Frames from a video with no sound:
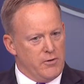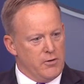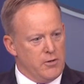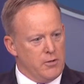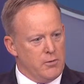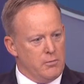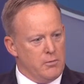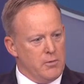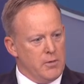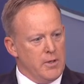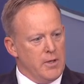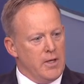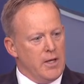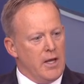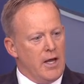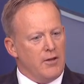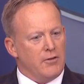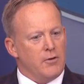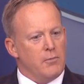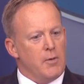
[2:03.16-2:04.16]
room
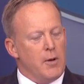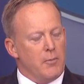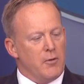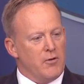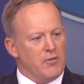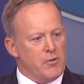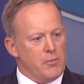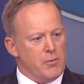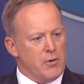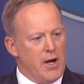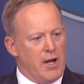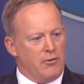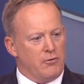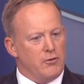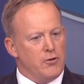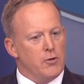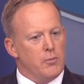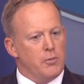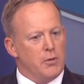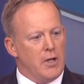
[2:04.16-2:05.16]
as a member of the press,
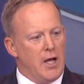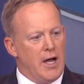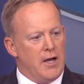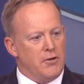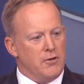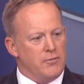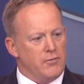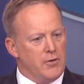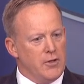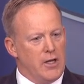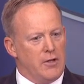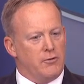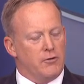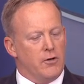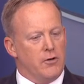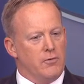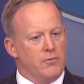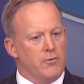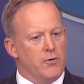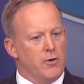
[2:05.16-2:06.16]
you applied and you filled out
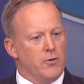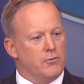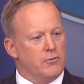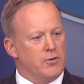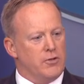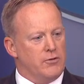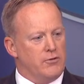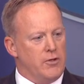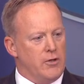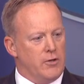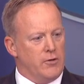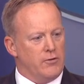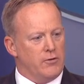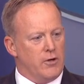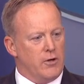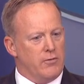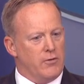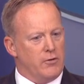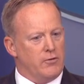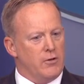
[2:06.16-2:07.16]
certain forms with the Secret
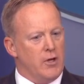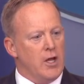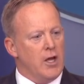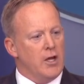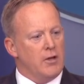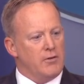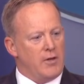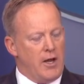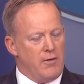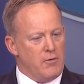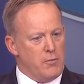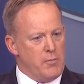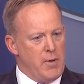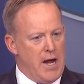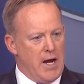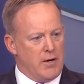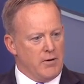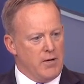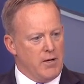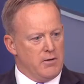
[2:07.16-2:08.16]
Service to have your
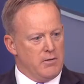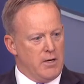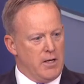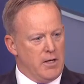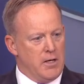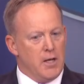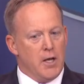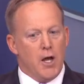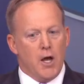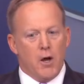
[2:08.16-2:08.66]
background run.